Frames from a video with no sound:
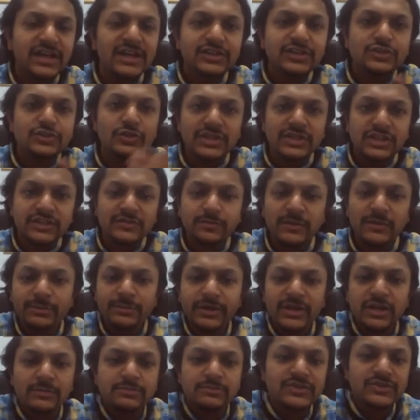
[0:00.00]
So this will
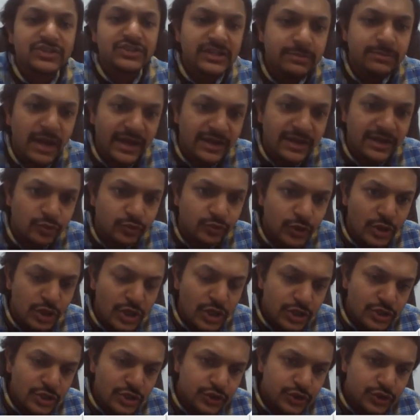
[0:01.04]
become C by 2.
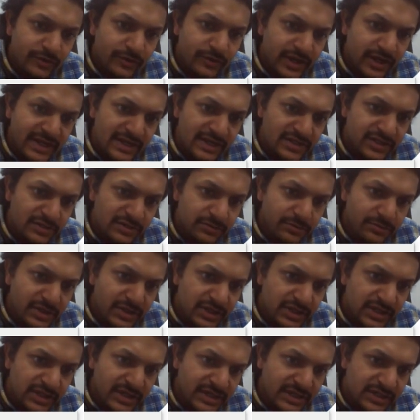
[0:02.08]
So our
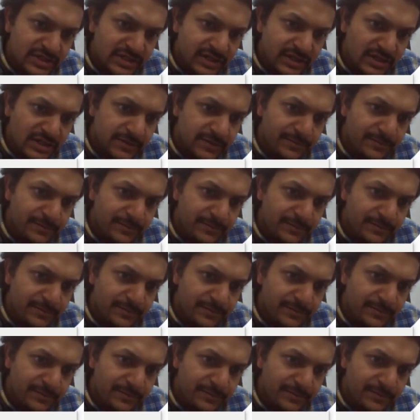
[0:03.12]
intermediate